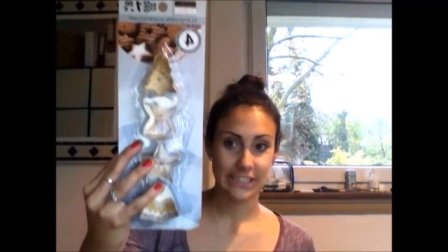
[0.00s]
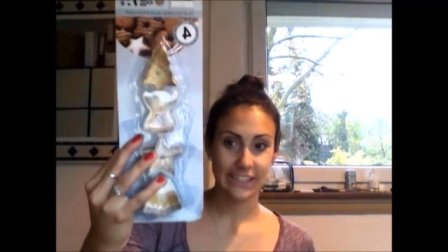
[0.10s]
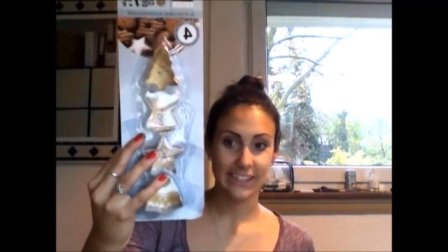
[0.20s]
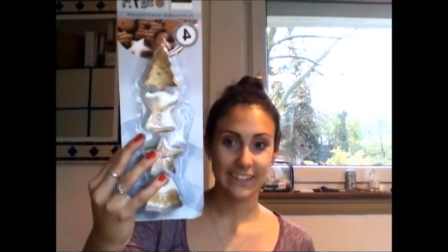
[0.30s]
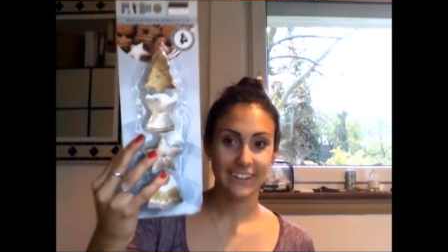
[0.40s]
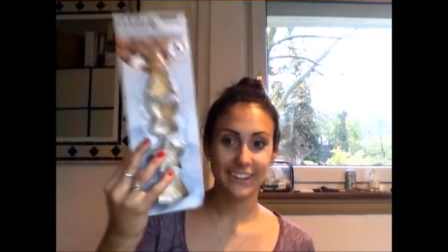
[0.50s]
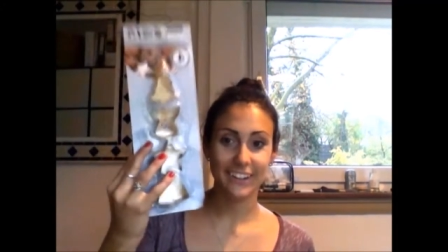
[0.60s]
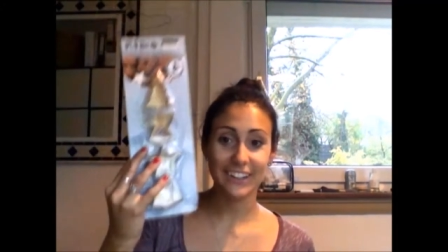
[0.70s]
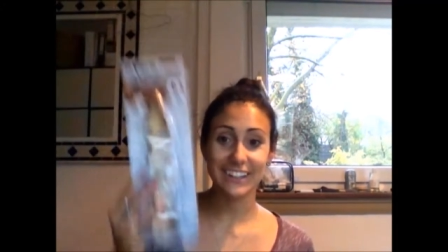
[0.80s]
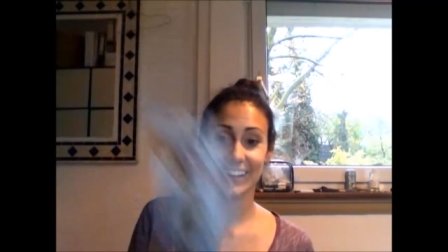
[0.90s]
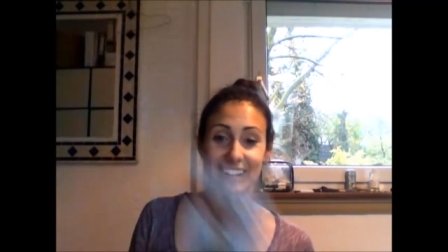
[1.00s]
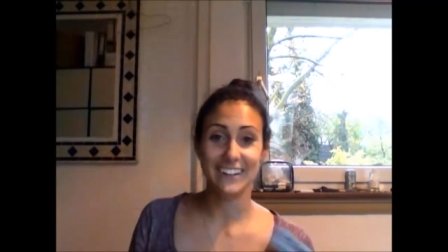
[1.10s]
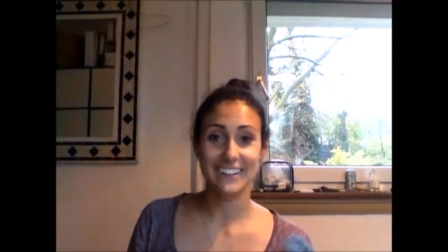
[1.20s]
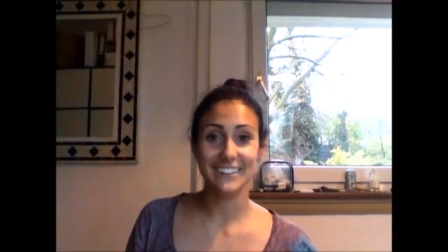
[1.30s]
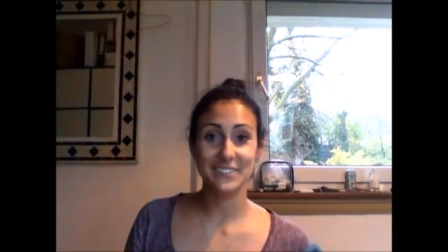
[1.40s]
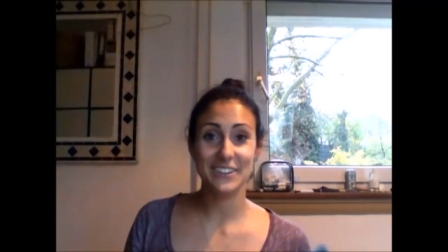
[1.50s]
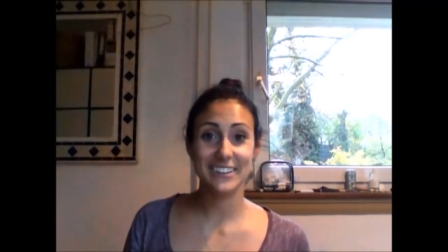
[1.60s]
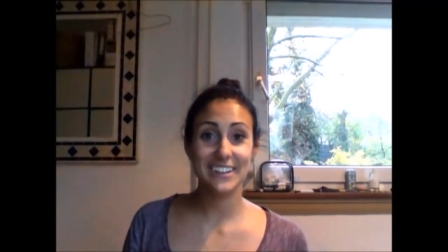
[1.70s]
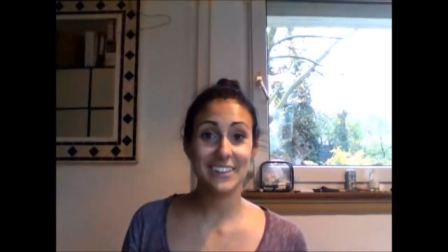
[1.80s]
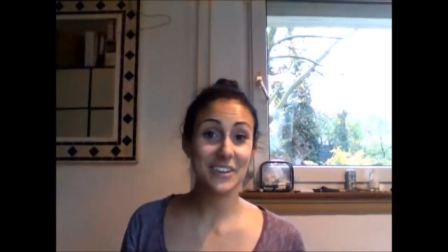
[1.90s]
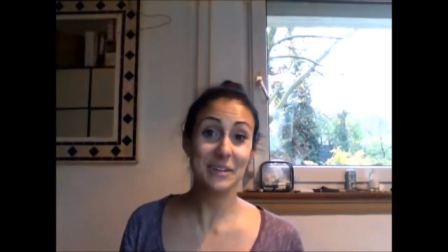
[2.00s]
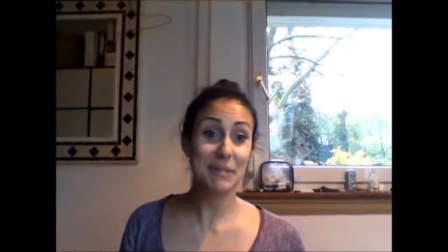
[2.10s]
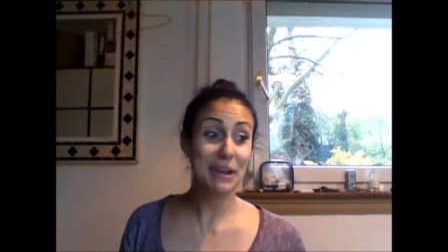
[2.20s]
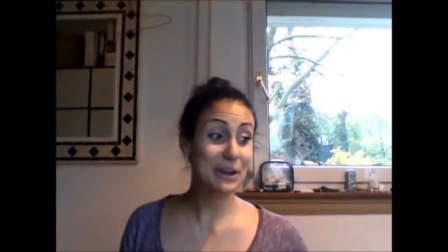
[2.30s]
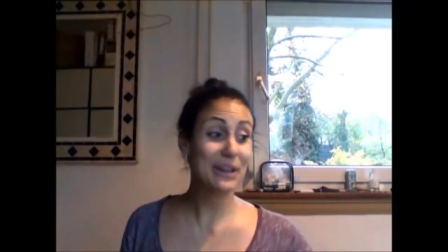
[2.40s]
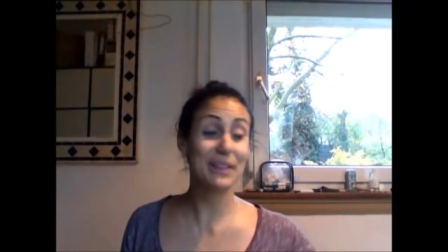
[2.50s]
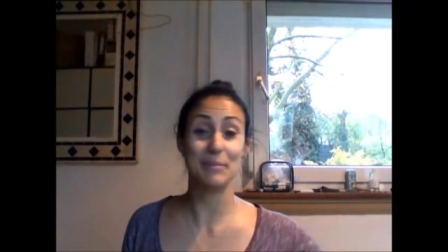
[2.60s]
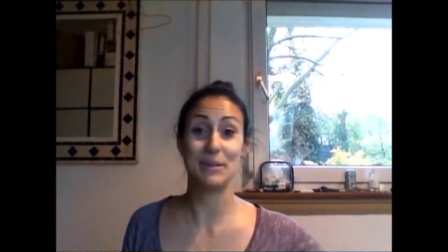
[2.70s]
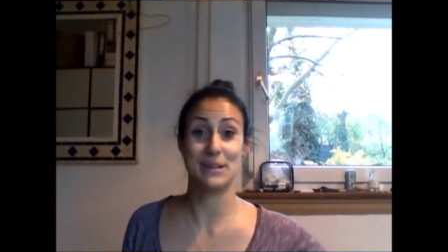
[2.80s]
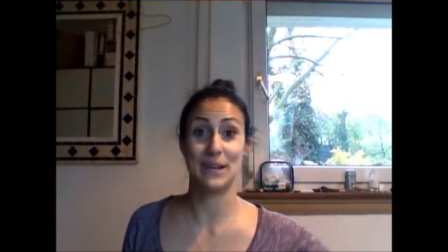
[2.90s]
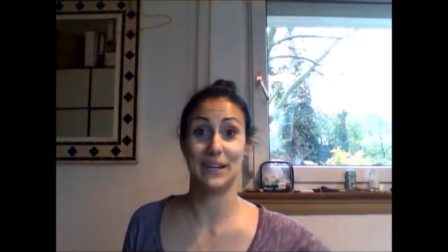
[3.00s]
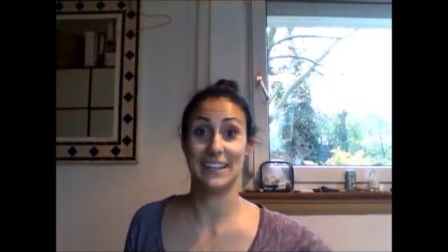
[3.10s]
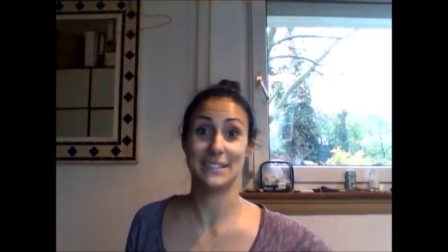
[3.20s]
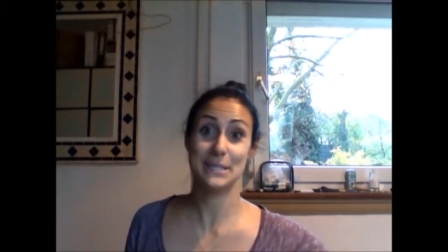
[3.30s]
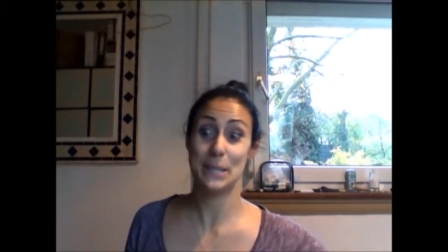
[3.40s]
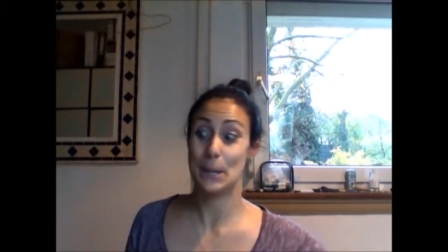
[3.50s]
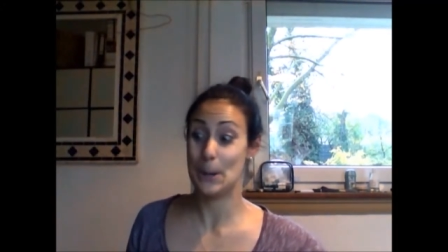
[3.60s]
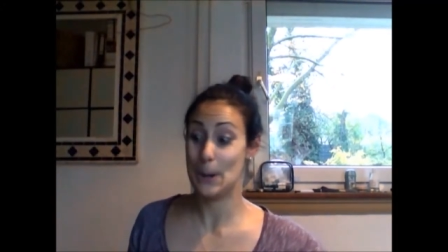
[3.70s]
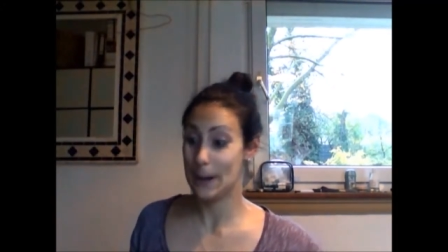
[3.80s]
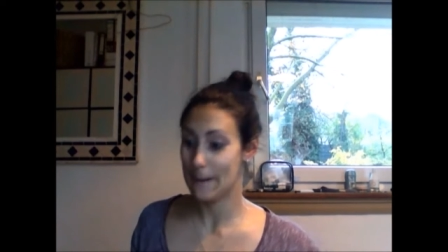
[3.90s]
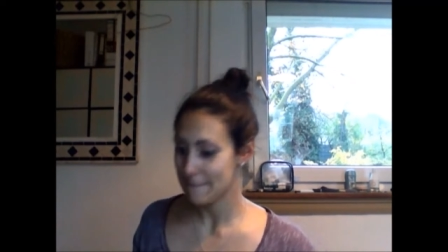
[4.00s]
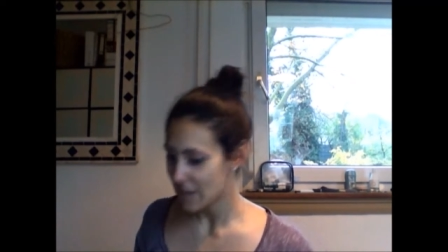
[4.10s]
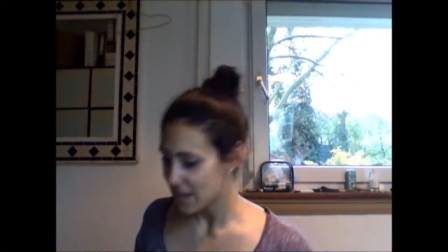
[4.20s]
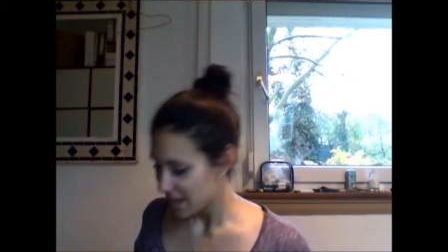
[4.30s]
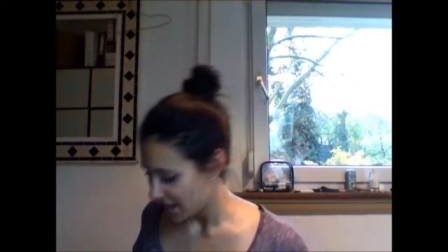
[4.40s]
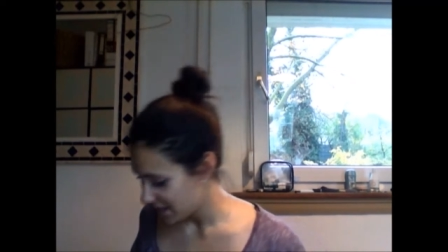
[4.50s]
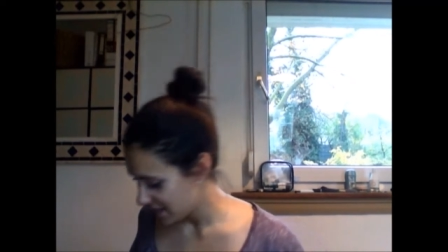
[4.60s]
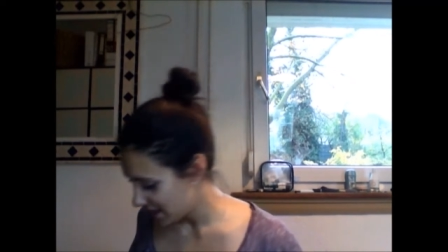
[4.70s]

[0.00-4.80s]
And I got cookie cutters because I'm gonna make Christmas cookies soon. And